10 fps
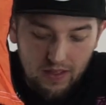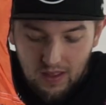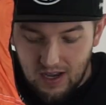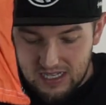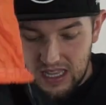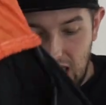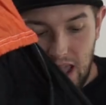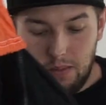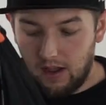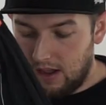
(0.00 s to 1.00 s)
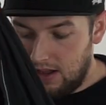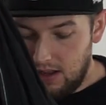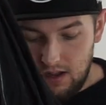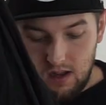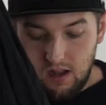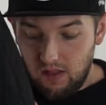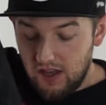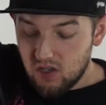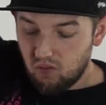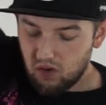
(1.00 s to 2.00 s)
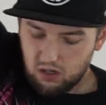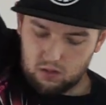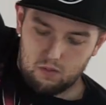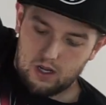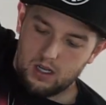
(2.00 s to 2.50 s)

and then it's the hammock. That's real. Oh my